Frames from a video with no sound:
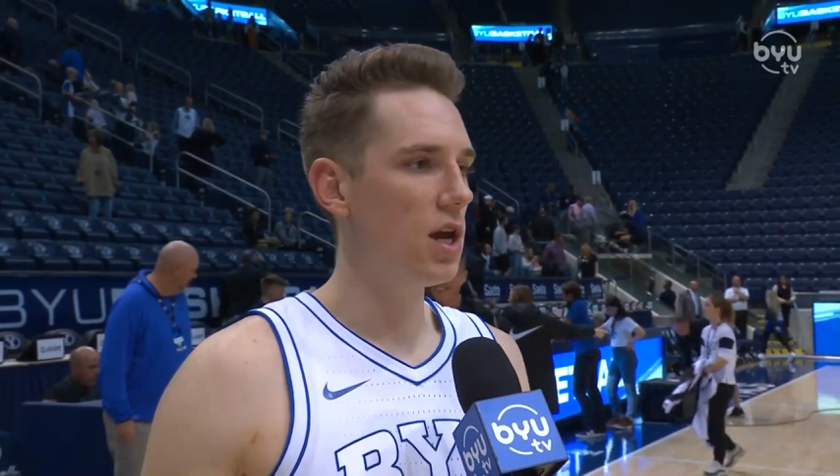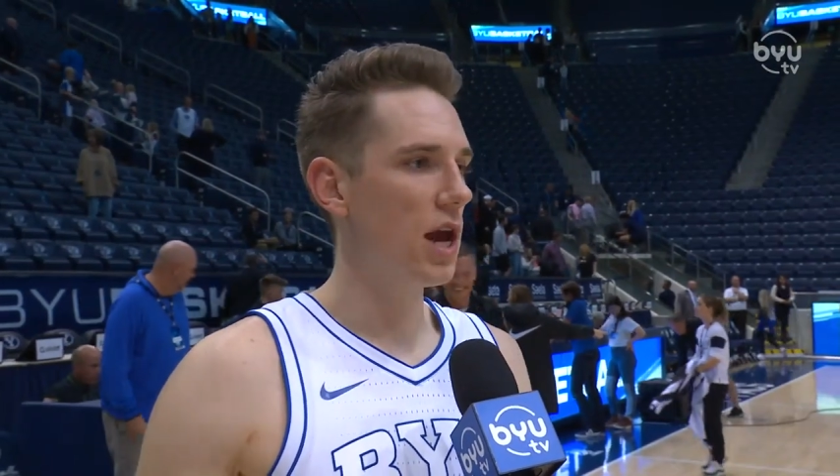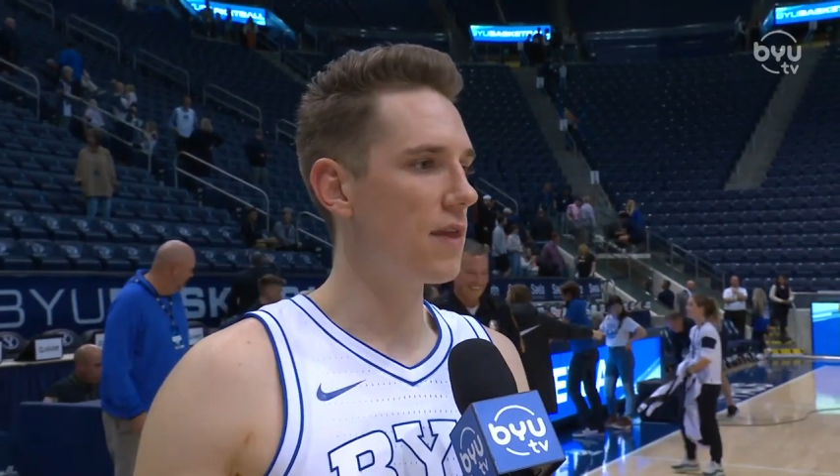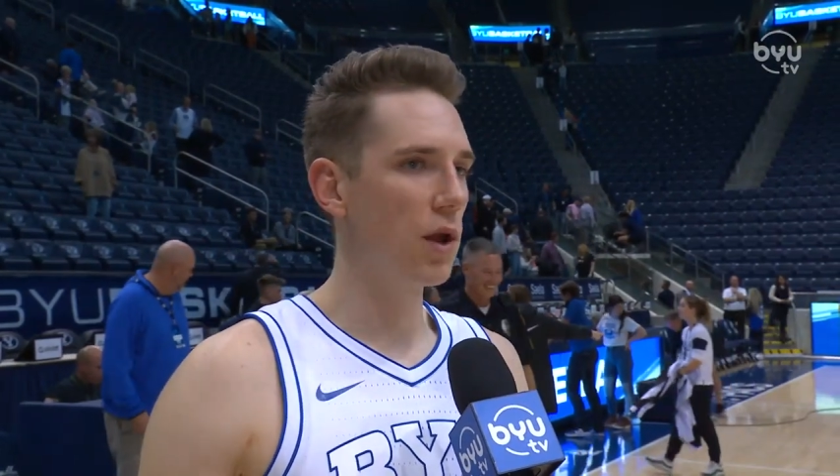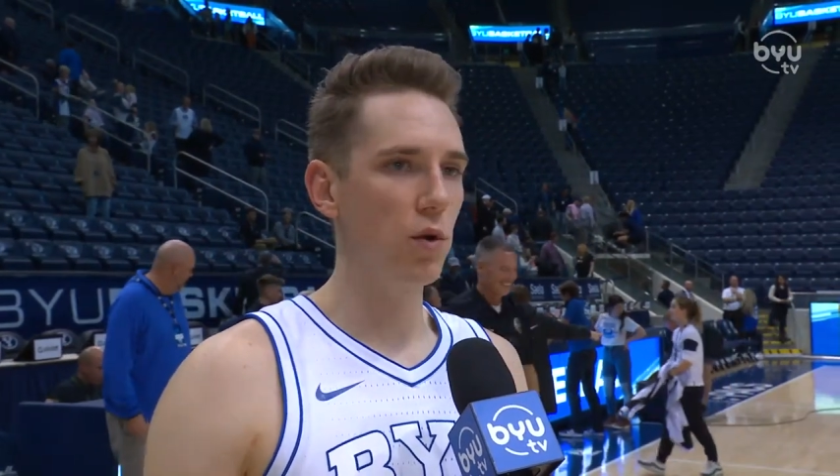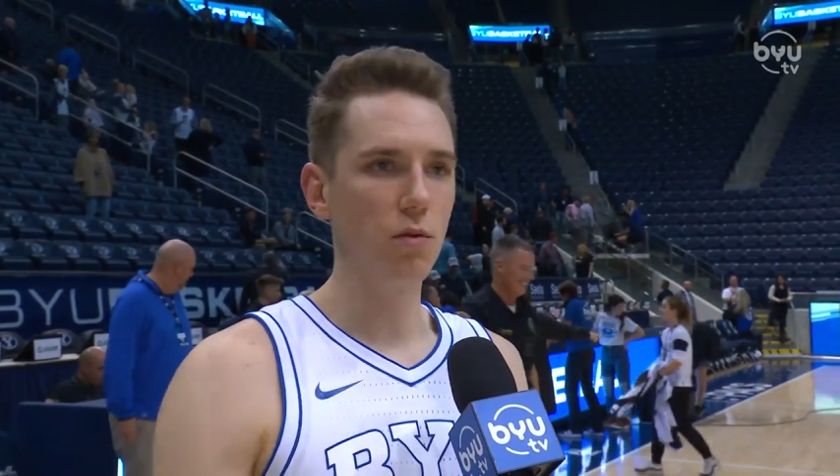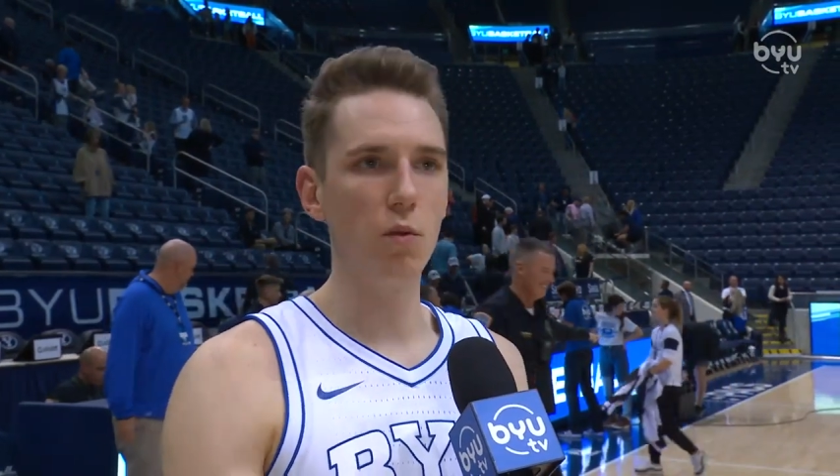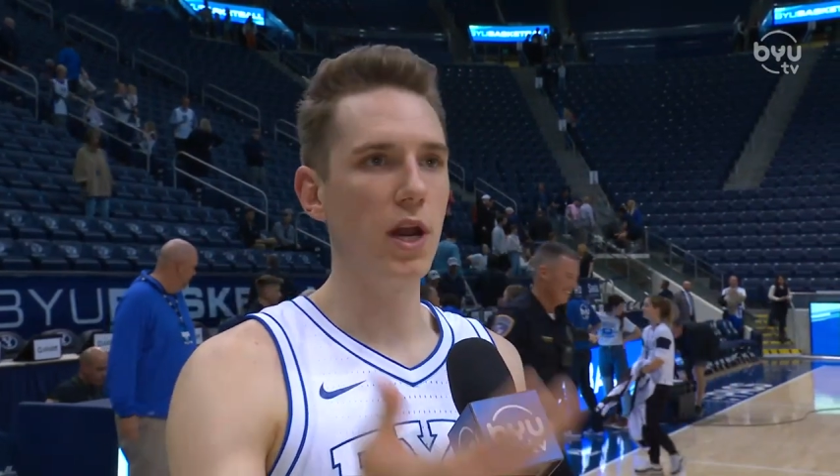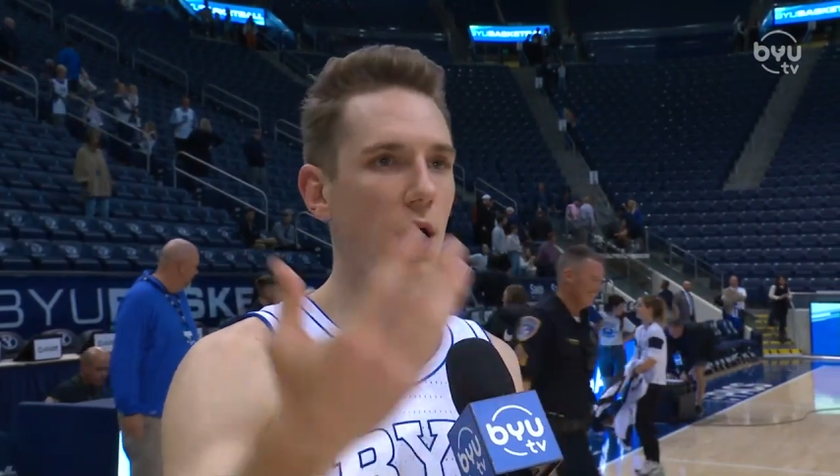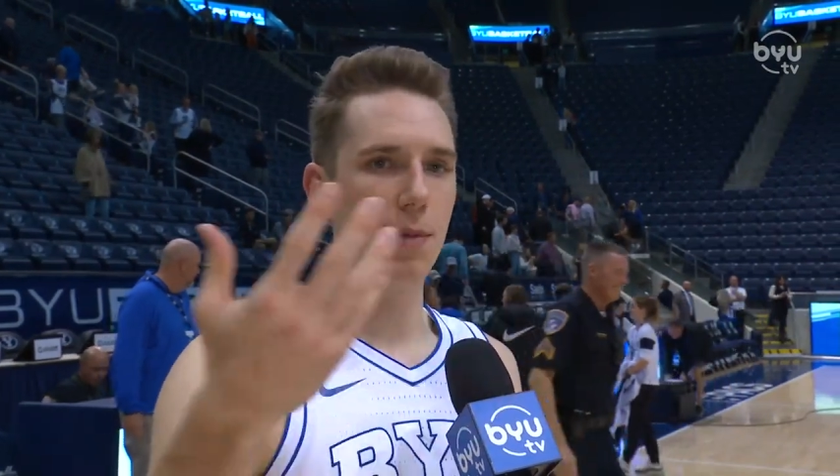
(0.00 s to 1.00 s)
and they
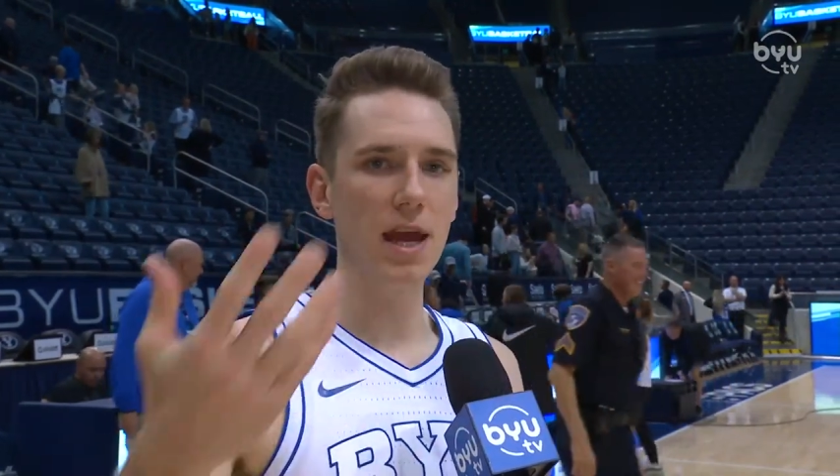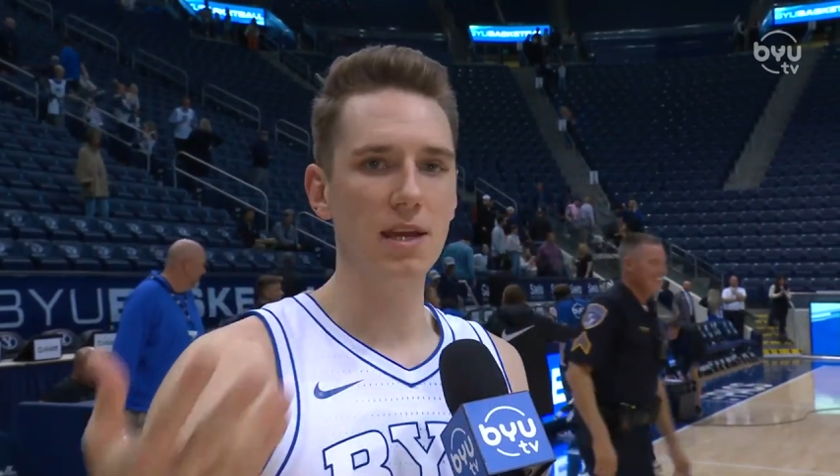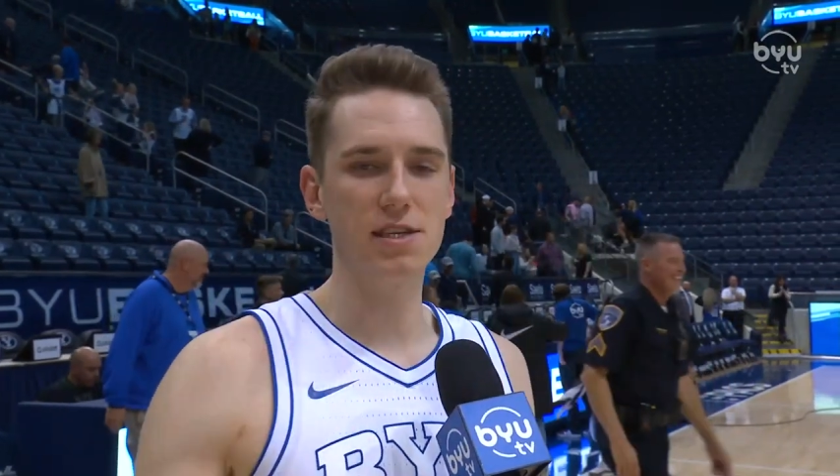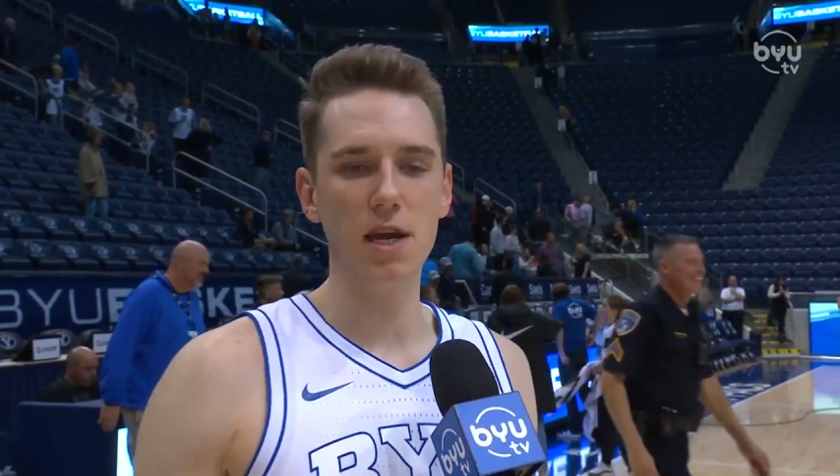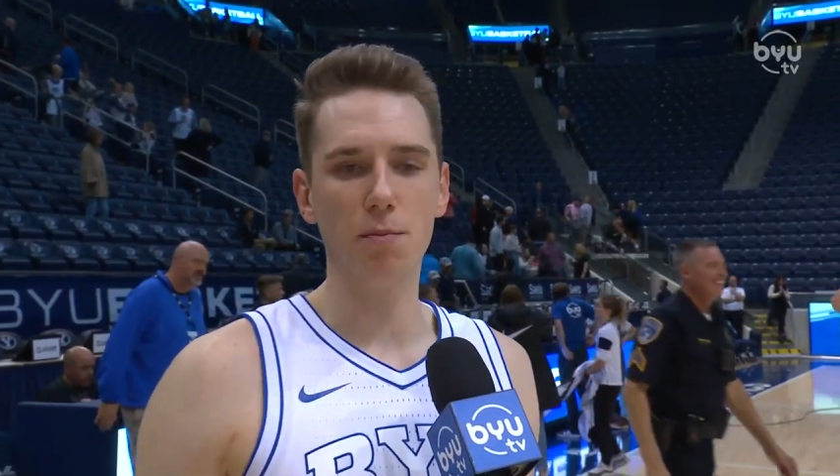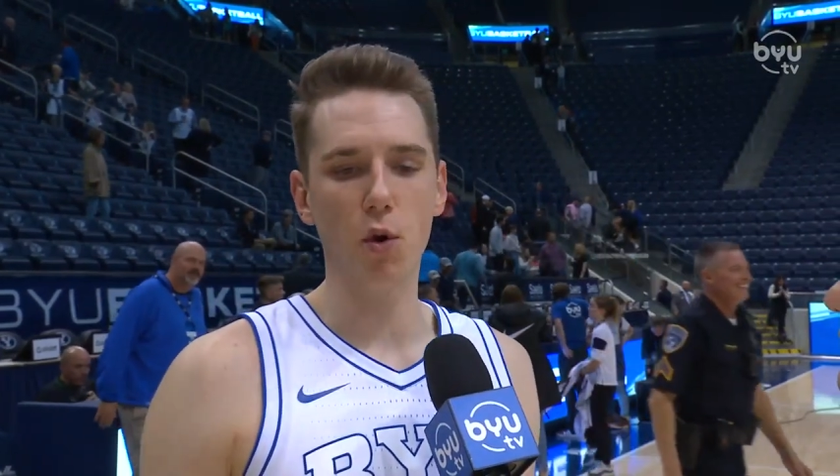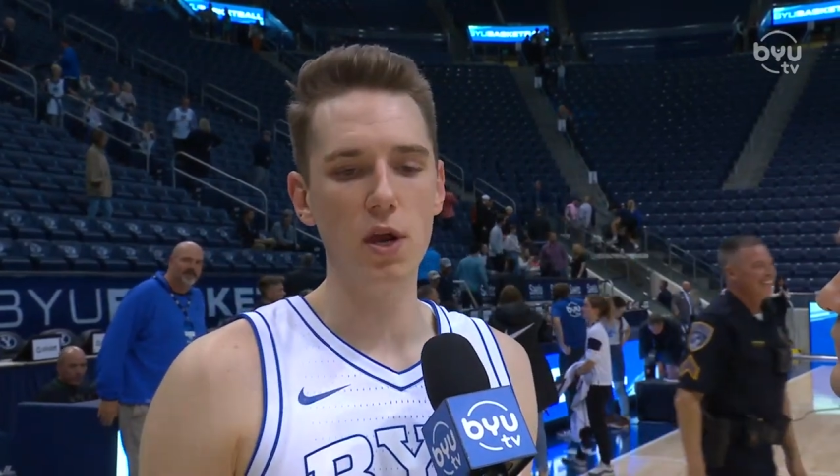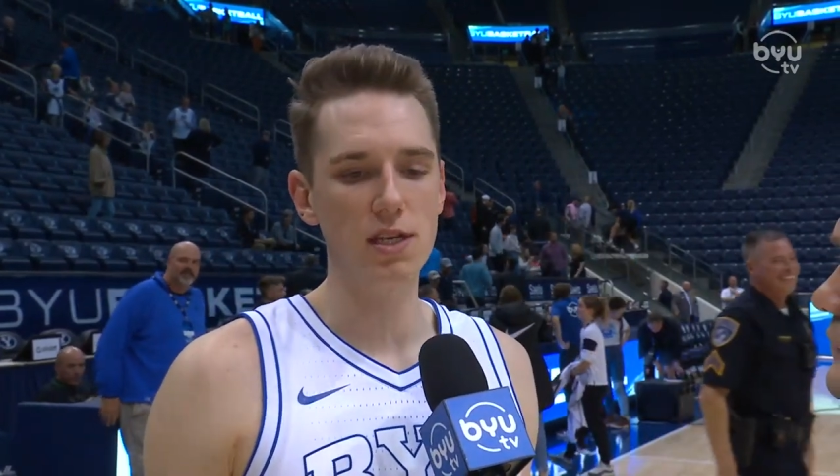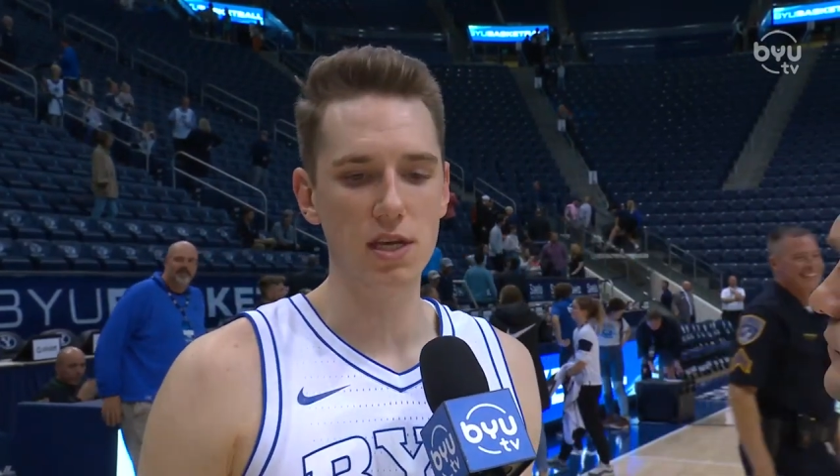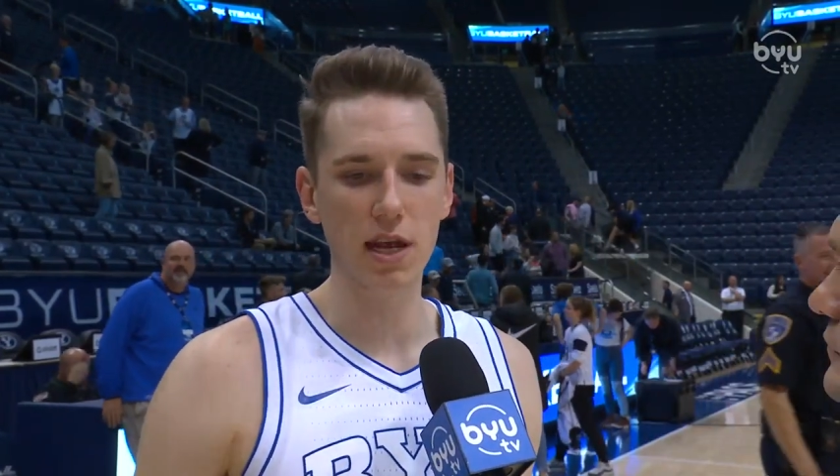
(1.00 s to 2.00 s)
went up eight, ten
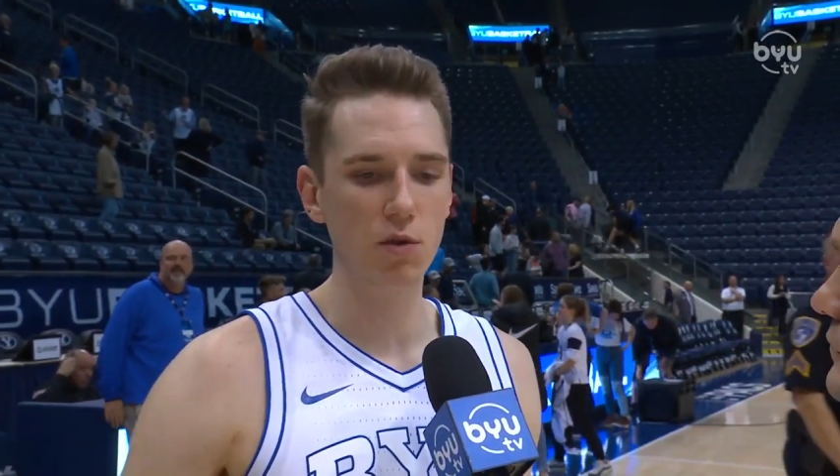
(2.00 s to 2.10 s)
points and it